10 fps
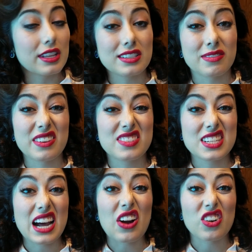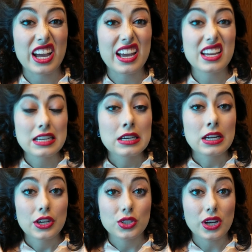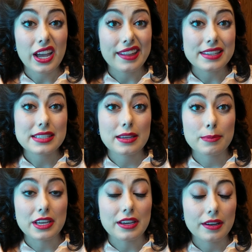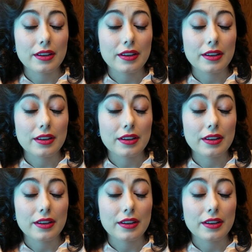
that's a 15 hour day. So yeah, this is gonna be